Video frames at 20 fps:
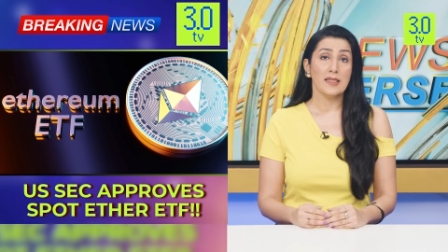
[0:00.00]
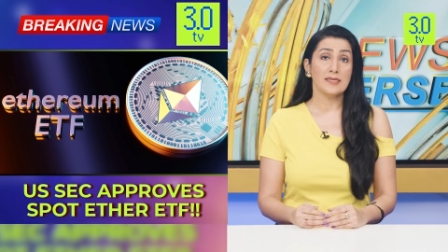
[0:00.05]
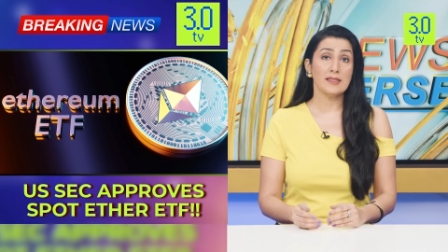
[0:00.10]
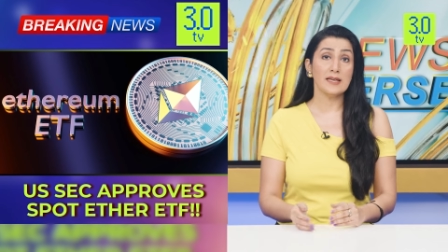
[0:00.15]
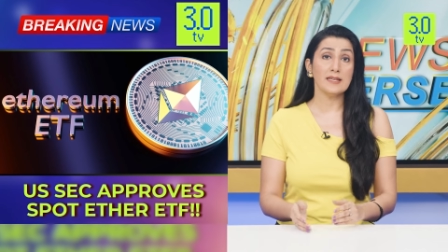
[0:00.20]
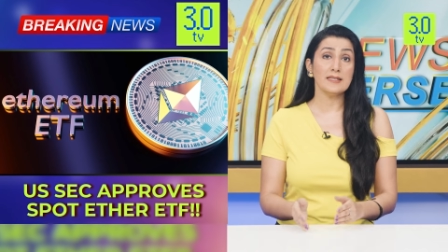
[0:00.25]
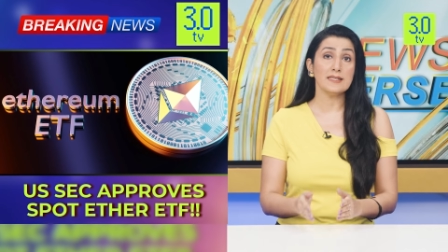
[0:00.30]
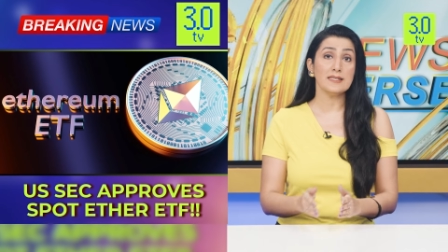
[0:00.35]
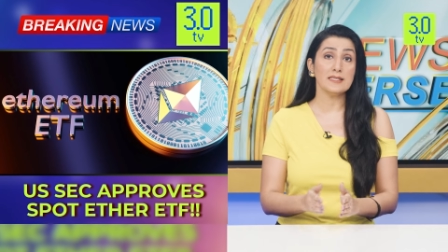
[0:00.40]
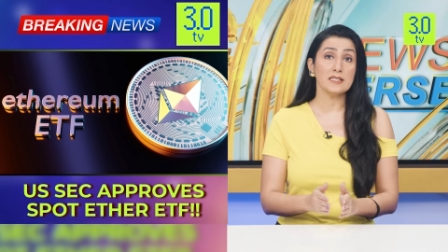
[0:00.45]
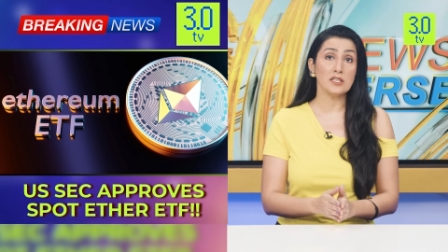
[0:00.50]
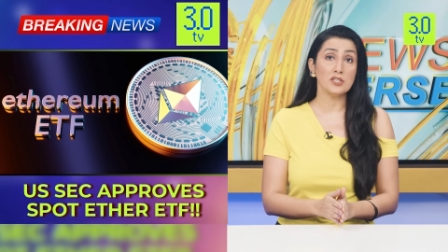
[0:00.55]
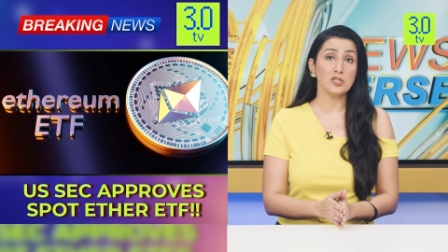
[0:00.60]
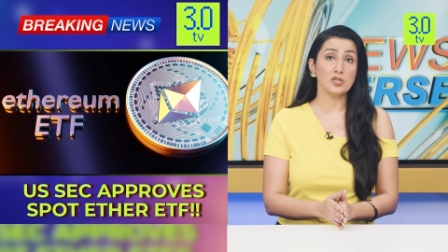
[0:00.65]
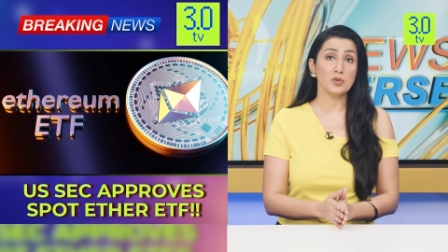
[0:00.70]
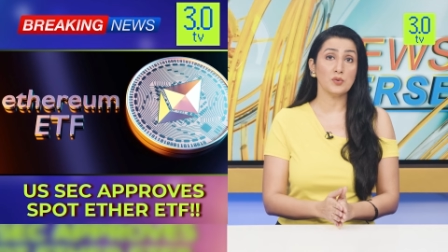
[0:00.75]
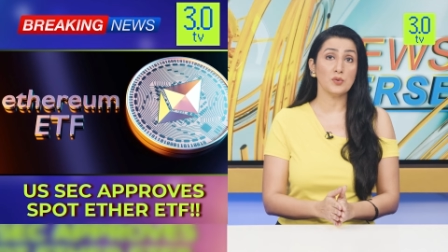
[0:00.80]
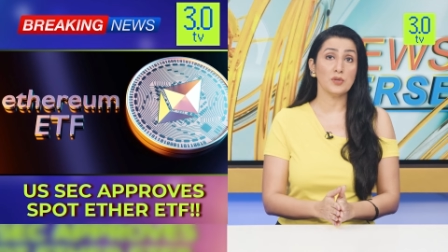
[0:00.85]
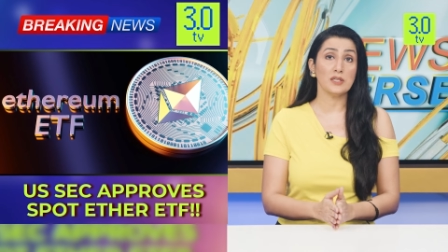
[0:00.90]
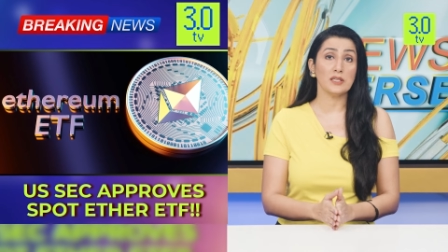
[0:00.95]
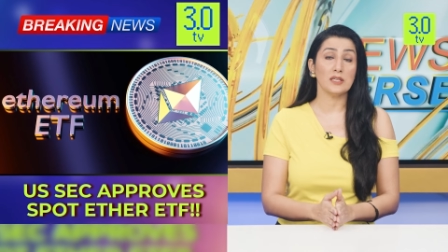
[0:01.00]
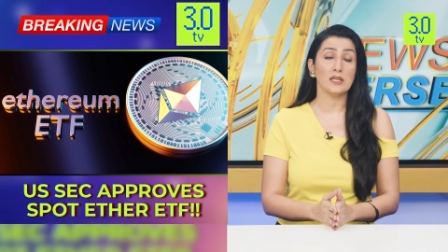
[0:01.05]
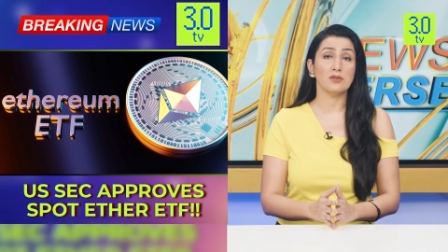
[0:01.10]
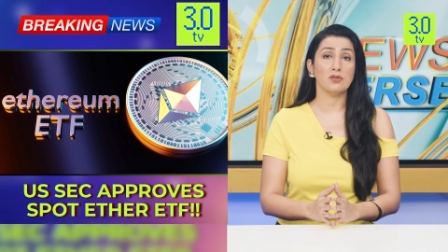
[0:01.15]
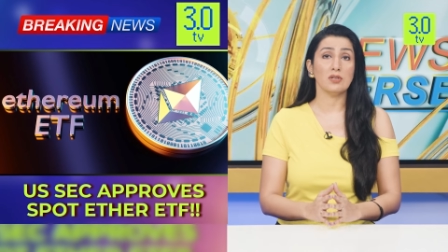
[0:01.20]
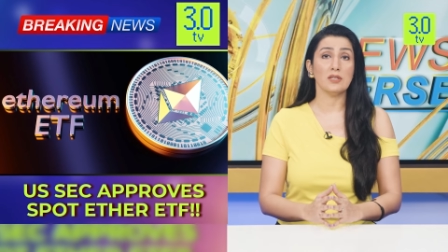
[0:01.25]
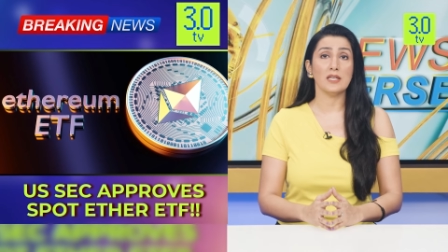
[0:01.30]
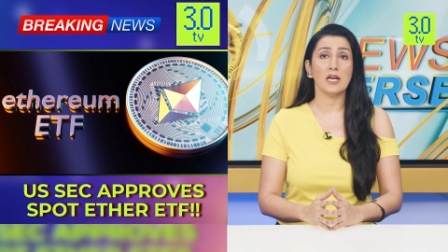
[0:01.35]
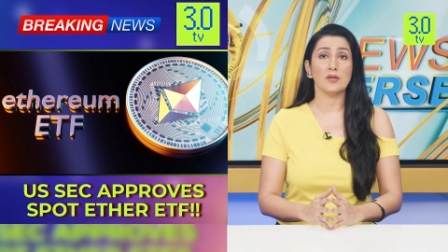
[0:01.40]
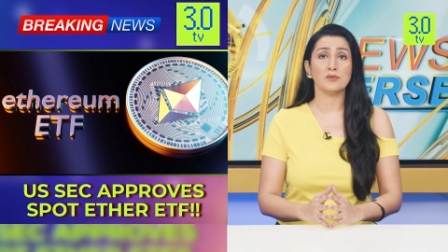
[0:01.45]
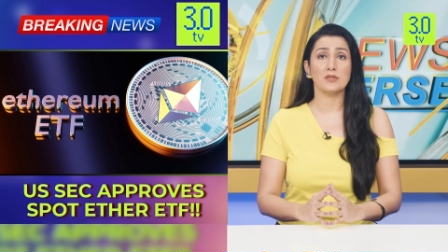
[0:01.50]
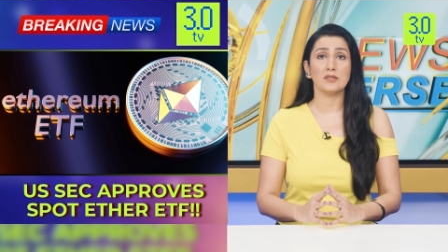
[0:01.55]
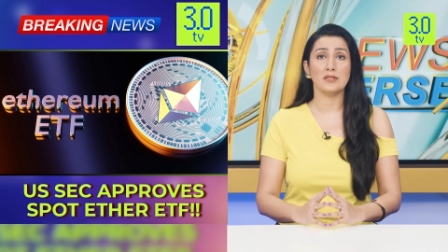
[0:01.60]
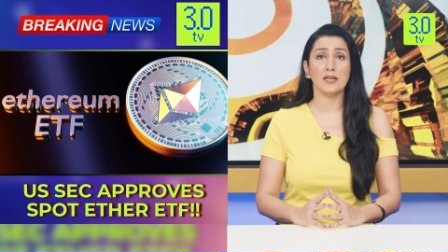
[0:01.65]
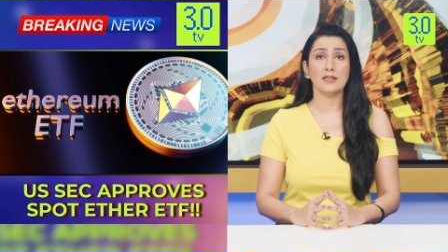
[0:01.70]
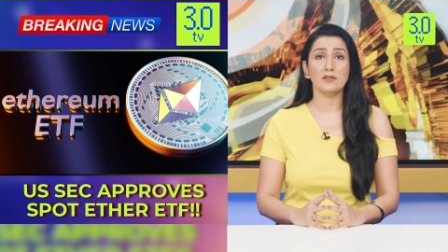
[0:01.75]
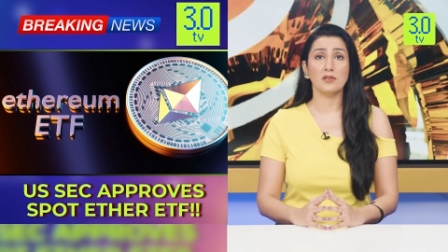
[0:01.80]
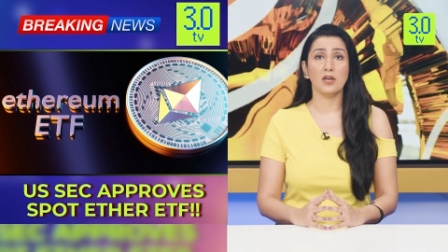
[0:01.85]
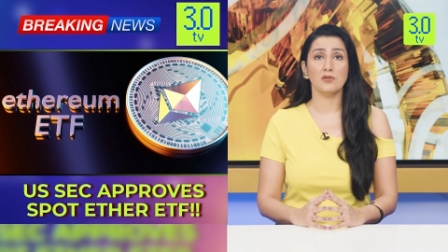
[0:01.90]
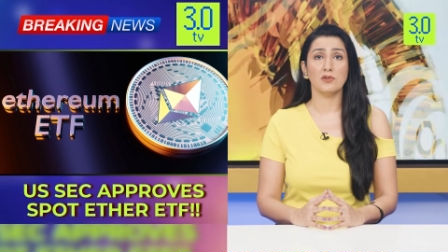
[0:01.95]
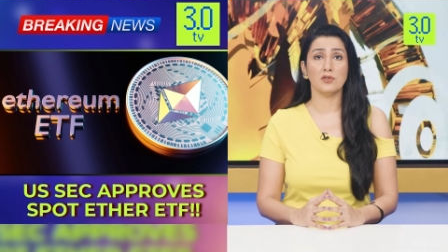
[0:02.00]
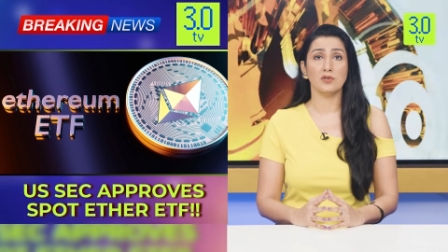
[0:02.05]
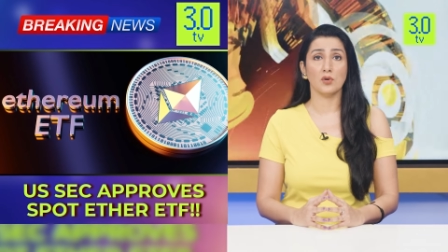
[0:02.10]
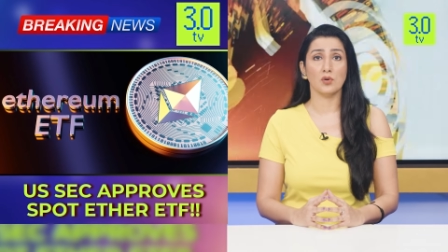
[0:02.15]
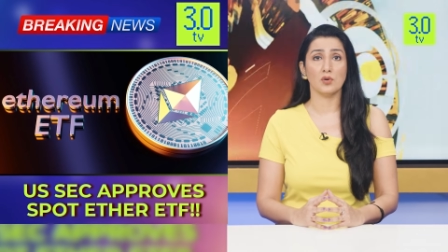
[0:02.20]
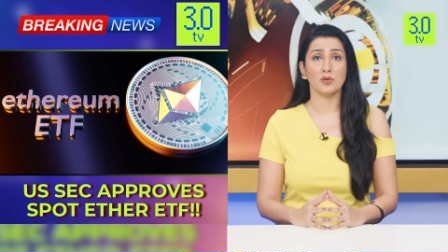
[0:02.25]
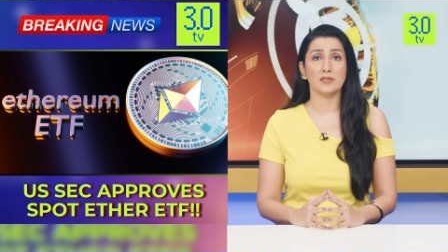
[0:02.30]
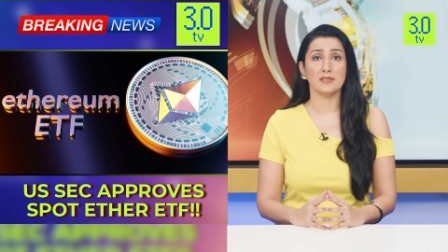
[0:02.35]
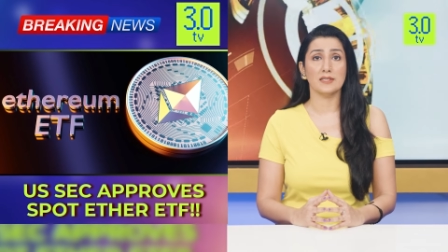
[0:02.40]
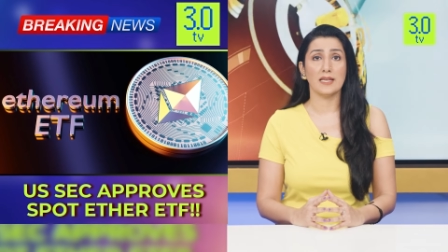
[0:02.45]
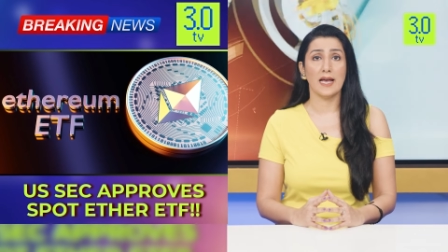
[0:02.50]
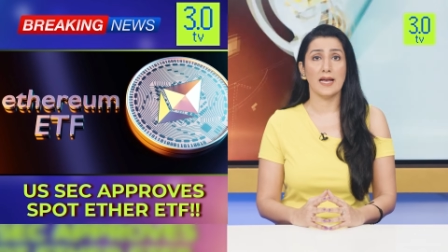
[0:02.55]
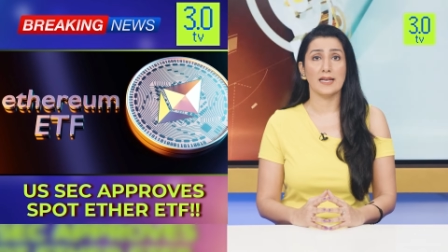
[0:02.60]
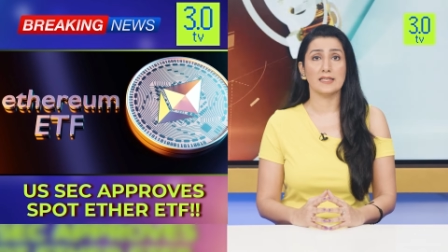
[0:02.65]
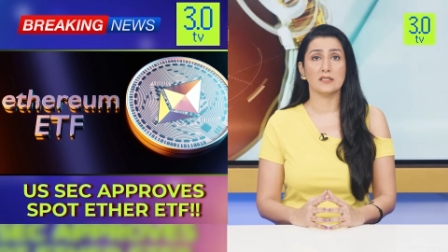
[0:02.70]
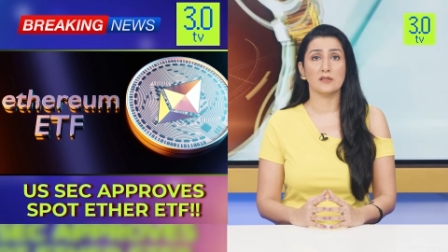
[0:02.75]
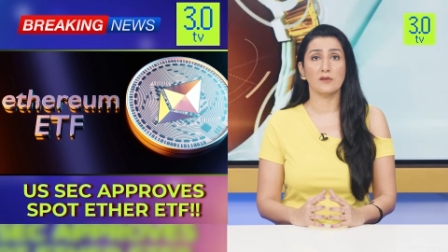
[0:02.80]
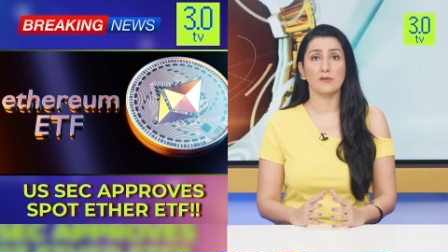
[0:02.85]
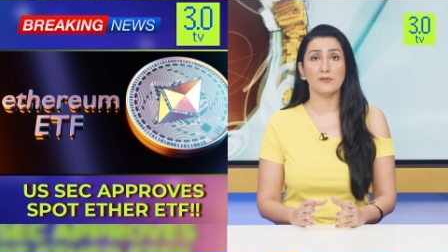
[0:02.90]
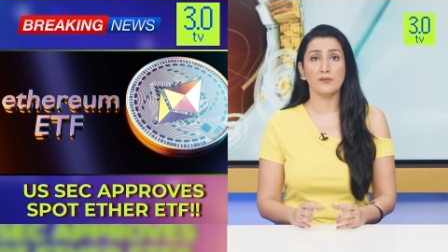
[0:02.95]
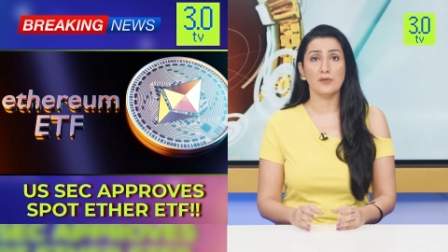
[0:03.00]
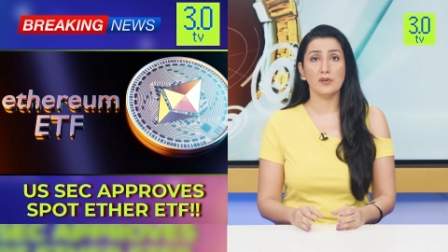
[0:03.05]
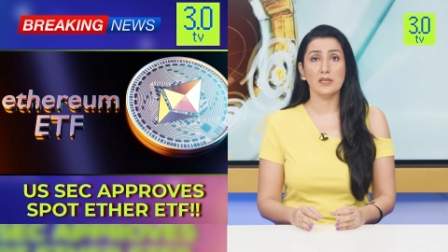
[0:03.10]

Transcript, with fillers: then surged to near $3,900 as the